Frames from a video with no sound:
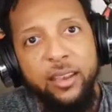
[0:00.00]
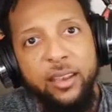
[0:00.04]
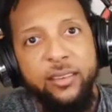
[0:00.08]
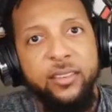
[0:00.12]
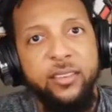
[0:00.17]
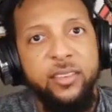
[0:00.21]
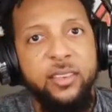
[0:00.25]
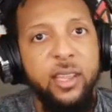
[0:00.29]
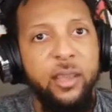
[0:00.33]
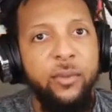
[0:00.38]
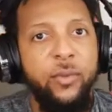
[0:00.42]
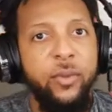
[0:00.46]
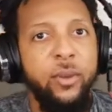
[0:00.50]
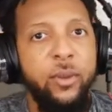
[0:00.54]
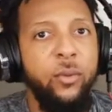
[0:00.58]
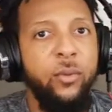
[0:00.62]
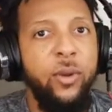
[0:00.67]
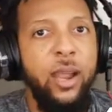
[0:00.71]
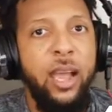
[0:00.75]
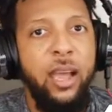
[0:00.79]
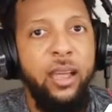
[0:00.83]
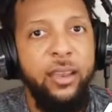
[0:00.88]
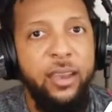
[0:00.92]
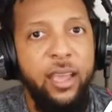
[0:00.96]
sniffing
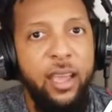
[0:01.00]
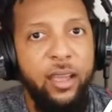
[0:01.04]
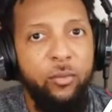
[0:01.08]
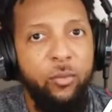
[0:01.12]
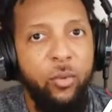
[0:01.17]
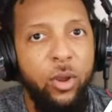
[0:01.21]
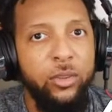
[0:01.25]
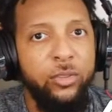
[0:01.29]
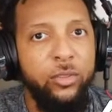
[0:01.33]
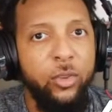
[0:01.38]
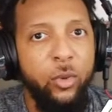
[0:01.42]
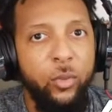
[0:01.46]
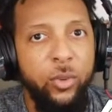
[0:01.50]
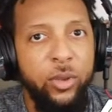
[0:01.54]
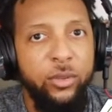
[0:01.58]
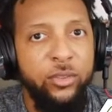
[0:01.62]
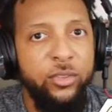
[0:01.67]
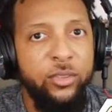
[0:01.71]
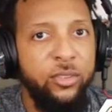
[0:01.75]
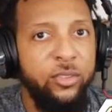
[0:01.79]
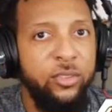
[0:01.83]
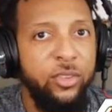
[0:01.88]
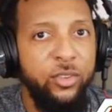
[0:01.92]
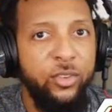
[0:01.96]
around that Russell
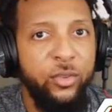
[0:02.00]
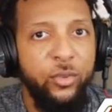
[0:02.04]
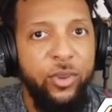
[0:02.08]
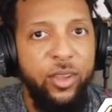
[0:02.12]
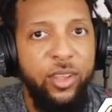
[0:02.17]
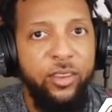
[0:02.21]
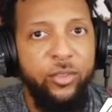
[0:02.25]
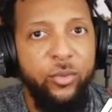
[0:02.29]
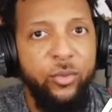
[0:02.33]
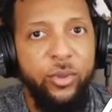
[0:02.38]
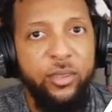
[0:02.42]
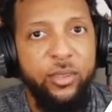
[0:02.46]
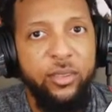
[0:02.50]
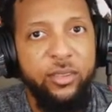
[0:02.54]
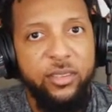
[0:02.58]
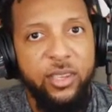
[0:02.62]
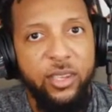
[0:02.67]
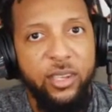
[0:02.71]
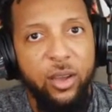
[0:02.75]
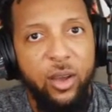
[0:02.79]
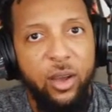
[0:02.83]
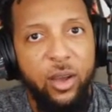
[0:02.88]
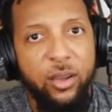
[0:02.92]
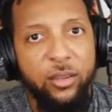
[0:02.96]
Wilson situation with the
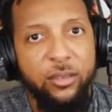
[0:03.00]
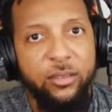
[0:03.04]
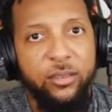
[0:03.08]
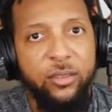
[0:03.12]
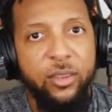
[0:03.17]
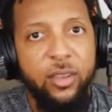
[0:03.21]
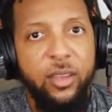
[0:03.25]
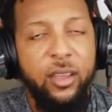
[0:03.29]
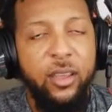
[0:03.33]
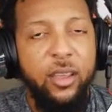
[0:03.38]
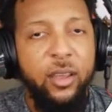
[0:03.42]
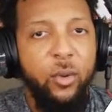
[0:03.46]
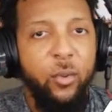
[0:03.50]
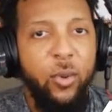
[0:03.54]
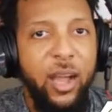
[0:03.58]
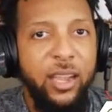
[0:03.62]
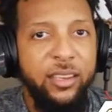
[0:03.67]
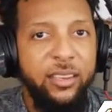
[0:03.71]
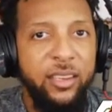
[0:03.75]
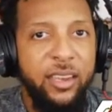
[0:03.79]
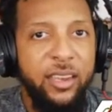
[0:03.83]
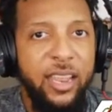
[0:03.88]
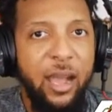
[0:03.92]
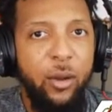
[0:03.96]
Seahawks. Yeah,
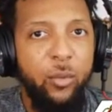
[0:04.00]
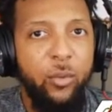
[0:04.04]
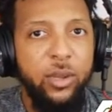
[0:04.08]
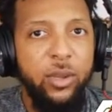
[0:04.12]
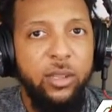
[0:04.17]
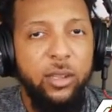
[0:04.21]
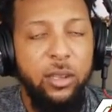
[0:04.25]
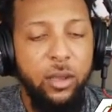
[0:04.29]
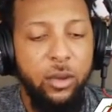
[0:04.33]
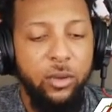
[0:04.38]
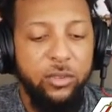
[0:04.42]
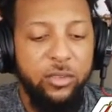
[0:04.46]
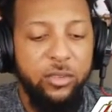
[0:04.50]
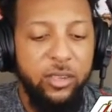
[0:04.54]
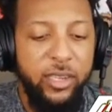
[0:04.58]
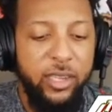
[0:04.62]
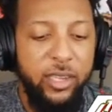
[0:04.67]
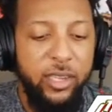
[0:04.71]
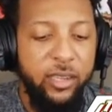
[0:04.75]
watching that one closely.